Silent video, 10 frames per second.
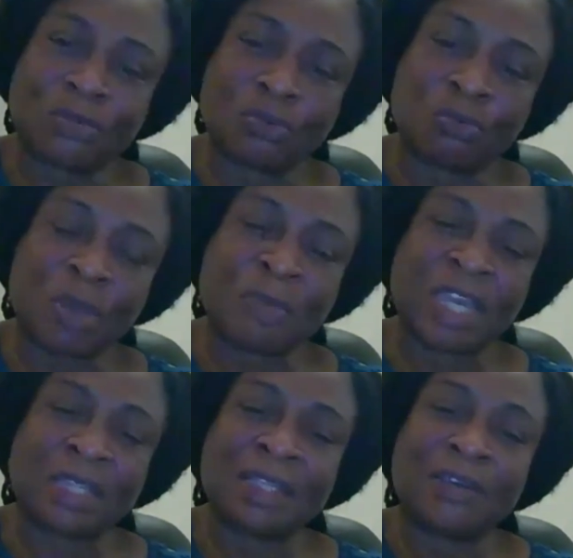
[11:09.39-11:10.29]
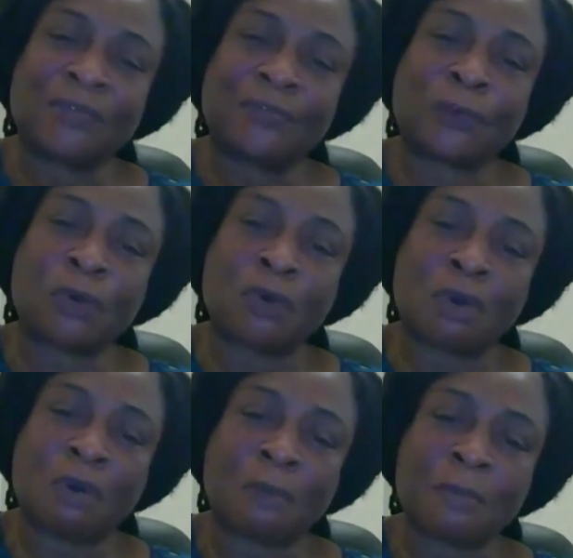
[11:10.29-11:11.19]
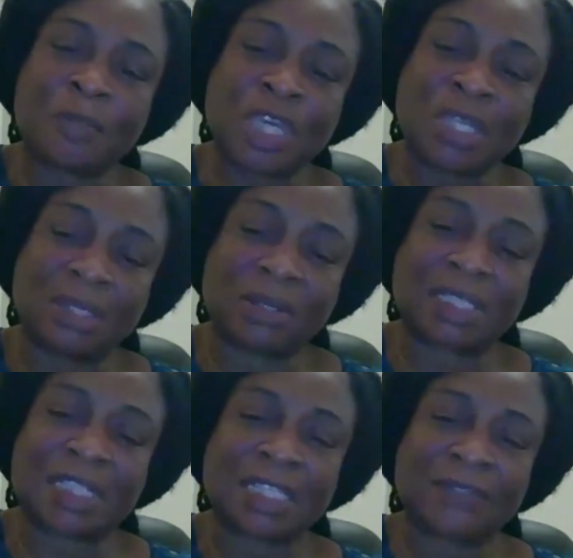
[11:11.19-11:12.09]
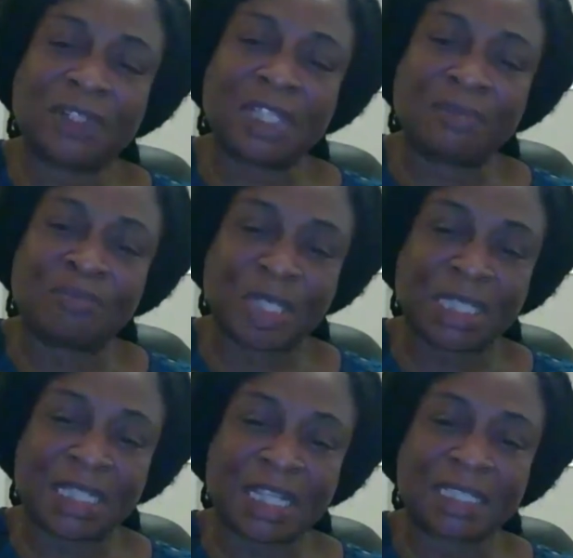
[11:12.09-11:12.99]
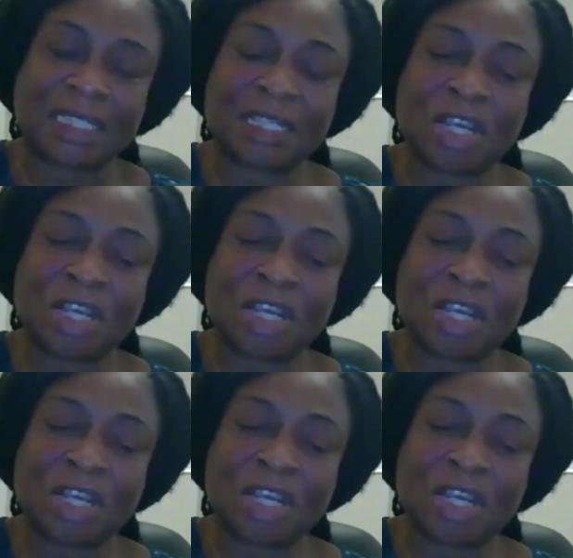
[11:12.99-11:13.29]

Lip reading: to women for being successful in business